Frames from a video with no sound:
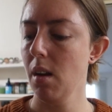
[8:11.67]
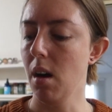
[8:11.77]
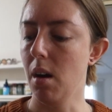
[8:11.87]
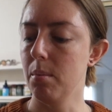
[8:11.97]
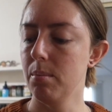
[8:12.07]

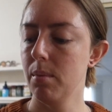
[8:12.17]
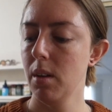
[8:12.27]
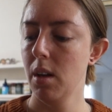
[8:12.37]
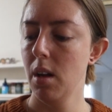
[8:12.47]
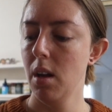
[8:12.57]
And
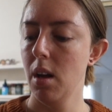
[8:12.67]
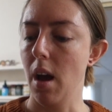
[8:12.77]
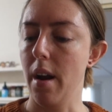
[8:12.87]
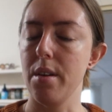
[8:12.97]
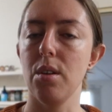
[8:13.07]

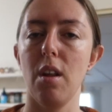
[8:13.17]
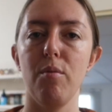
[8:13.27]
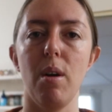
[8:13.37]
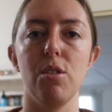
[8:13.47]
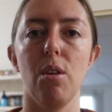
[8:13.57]
I do
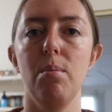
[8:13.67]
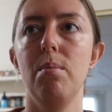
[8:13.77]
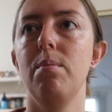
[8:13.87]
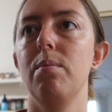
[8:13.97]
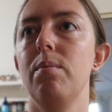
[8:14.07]
love my job
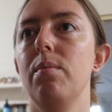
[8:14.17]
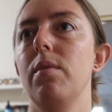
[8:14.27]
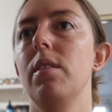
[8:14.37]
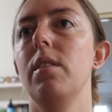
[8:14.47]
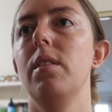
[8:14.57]

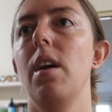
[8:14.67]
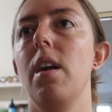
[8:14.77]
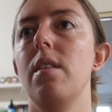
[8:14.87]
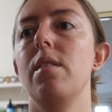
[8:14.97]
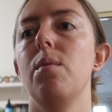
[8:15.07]

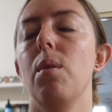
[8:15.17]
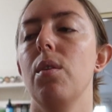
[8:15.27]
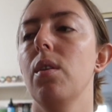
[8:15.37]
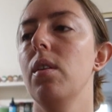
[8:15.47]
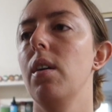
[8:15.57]
and
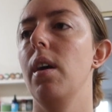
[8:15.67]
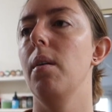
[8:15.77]
whatnot.